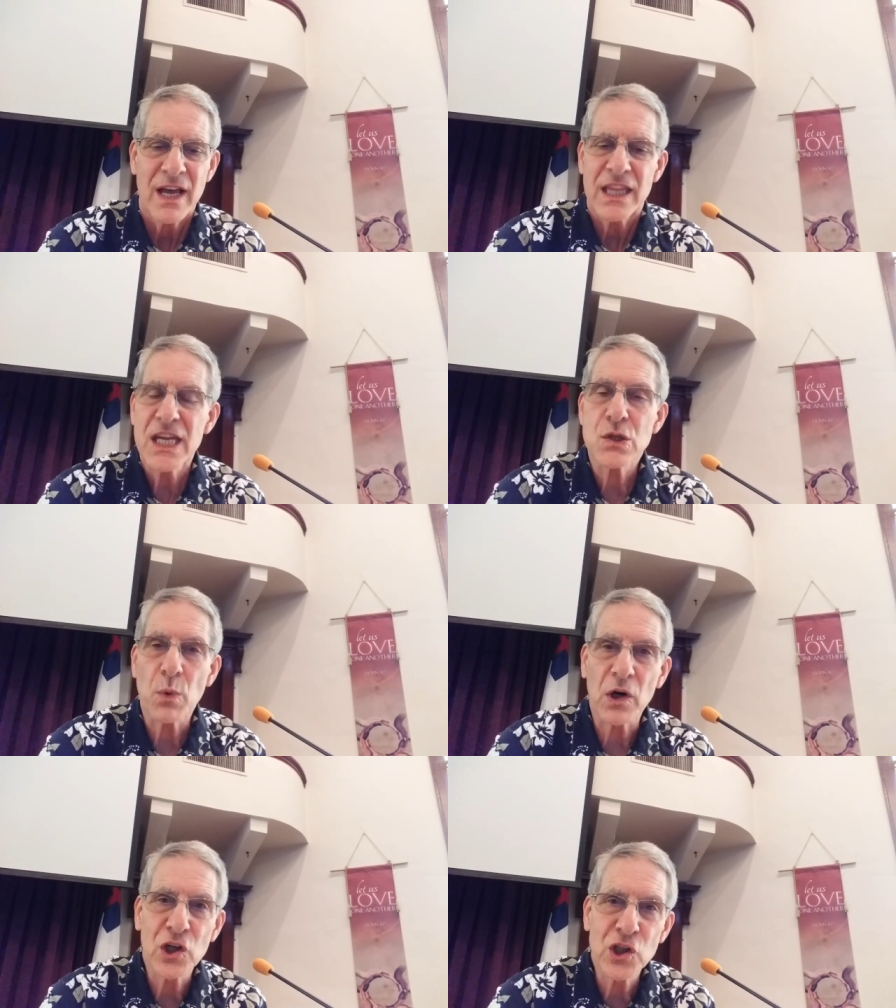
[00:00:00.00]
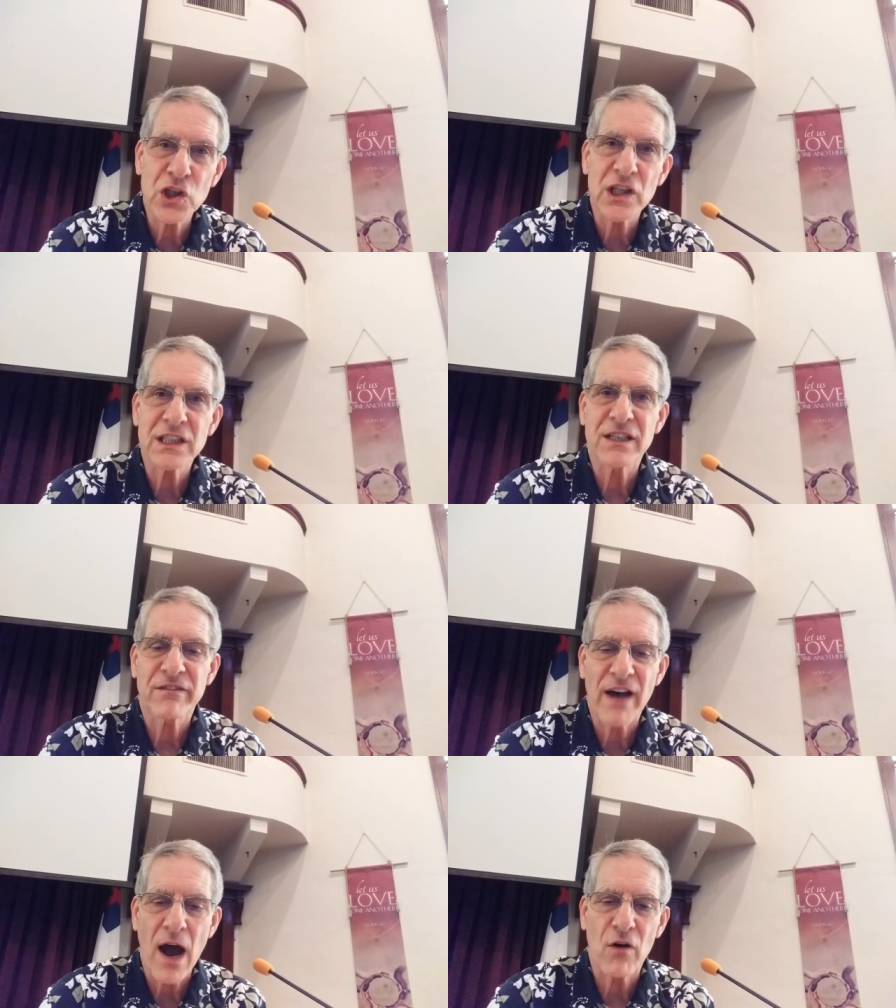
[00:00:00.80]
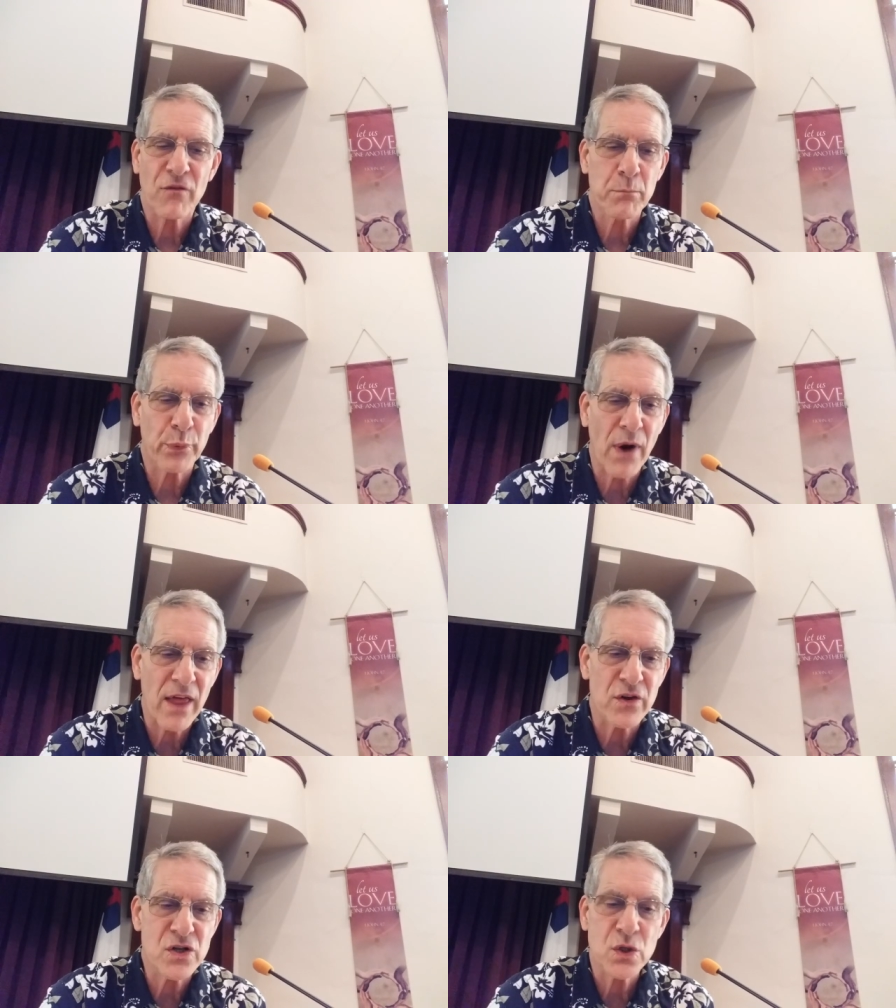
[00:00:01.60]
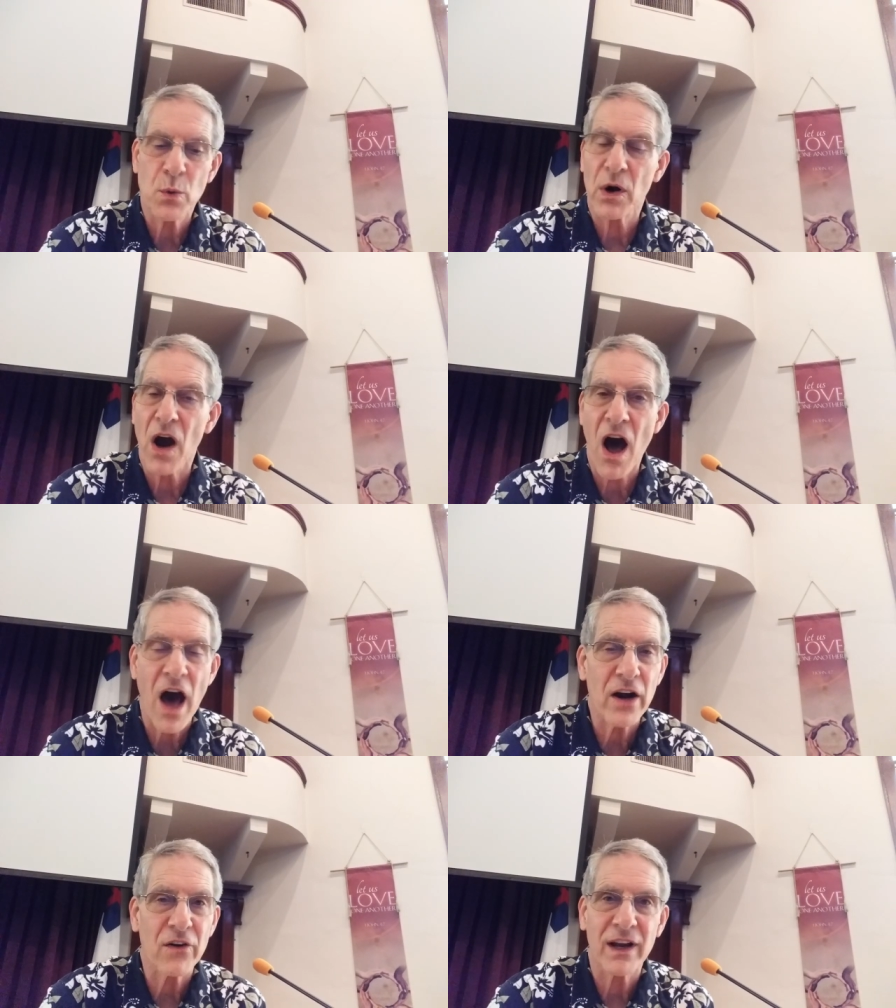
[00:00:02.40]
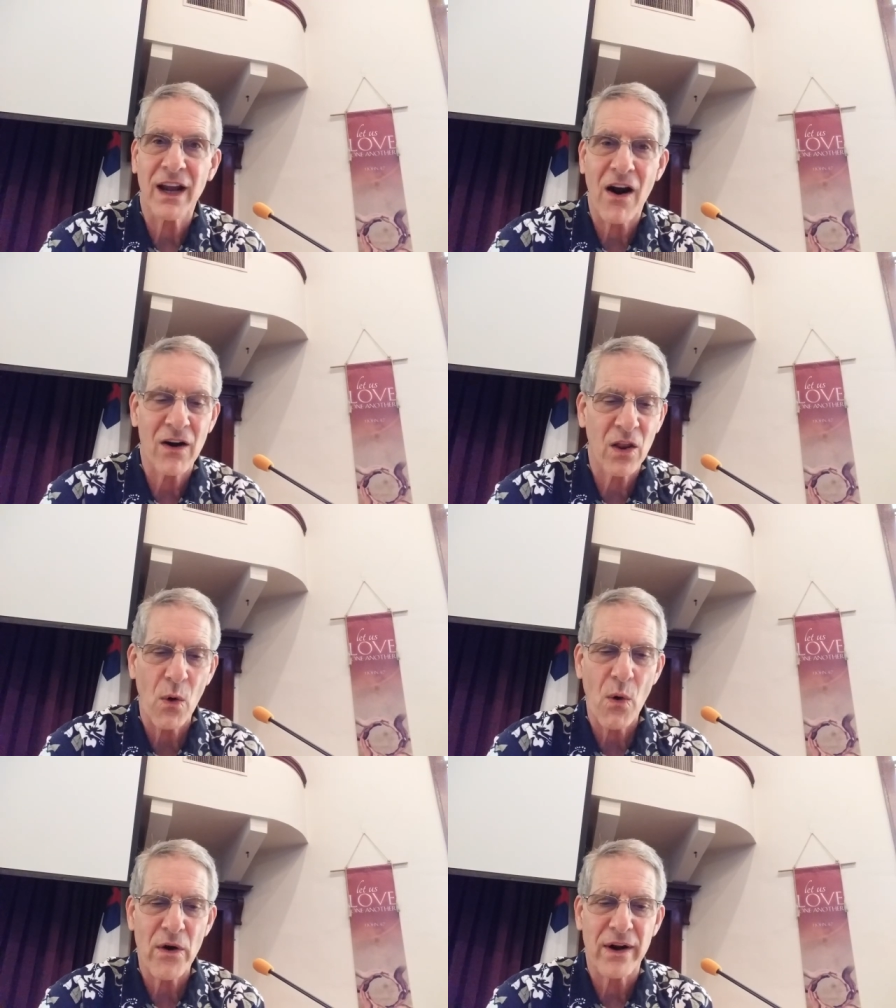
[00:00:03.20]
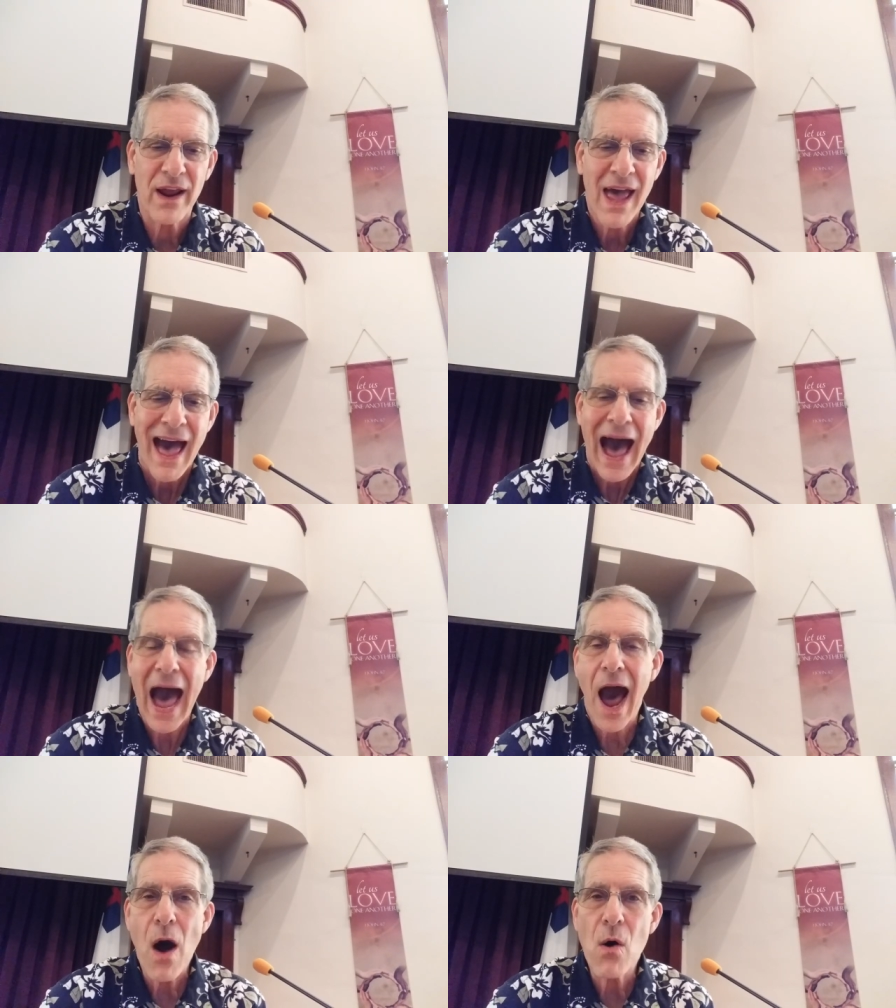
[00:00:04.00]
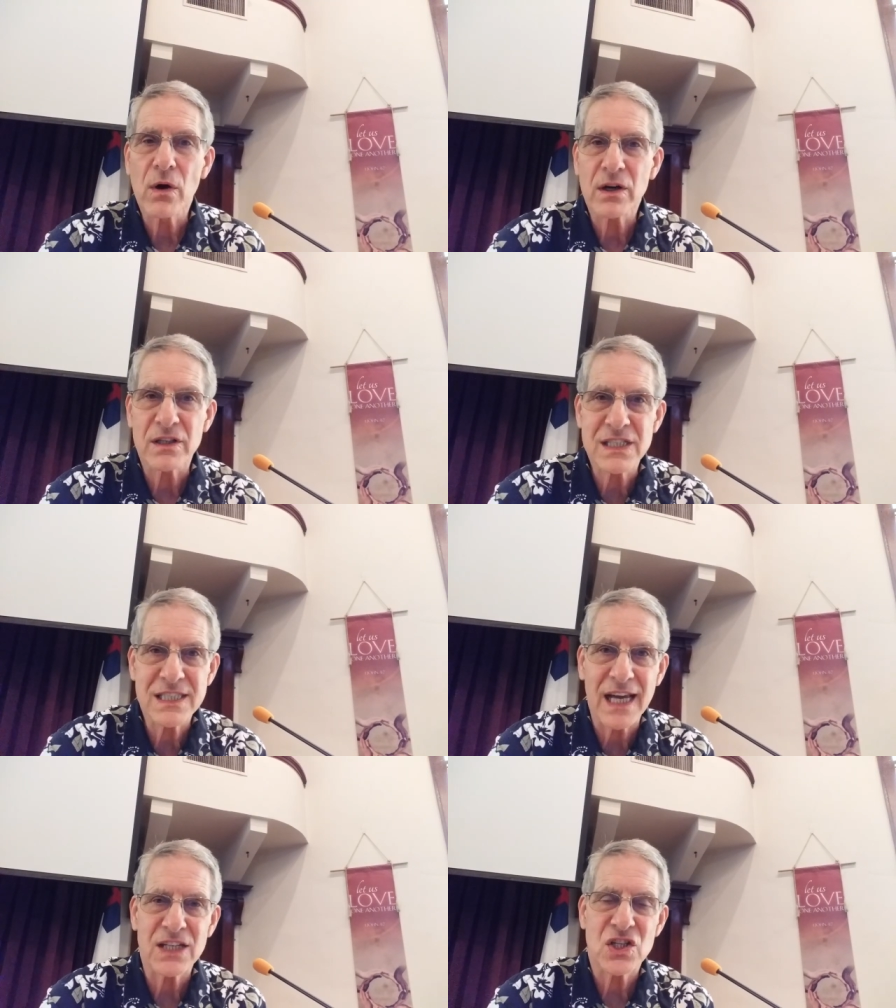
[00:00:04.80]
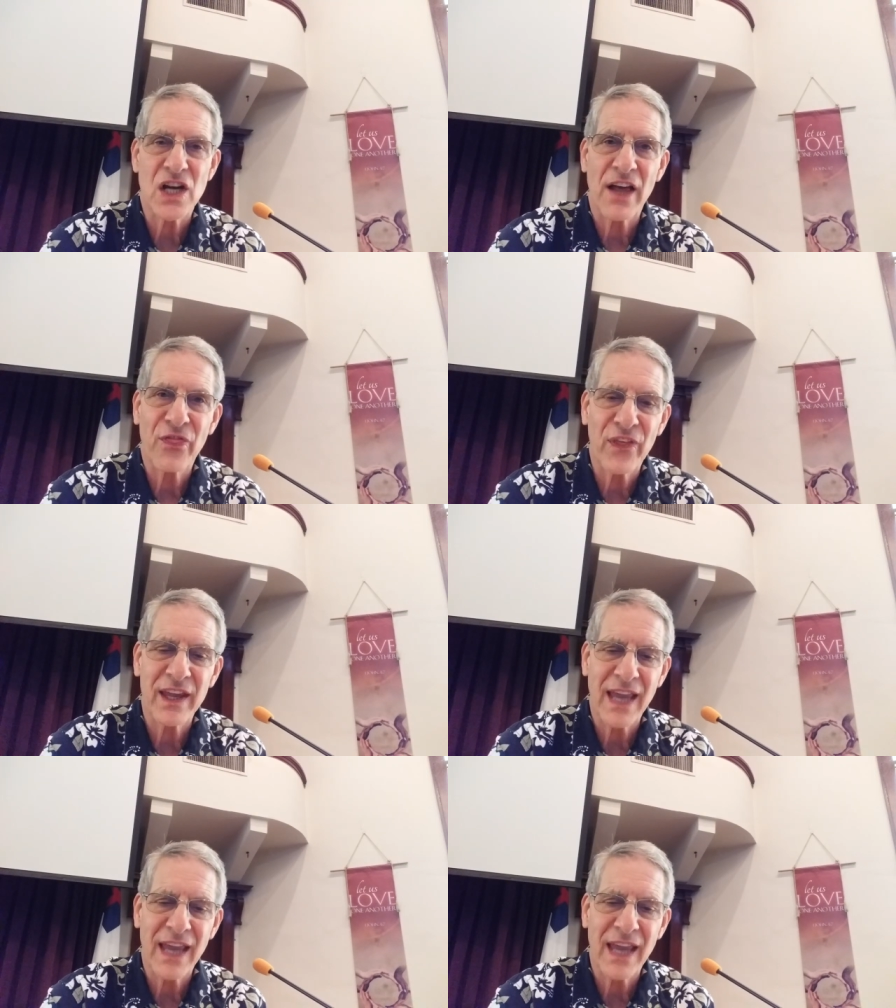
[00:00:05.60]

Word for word: These were good, devout brothers who were honoring our Lord. How could such a thing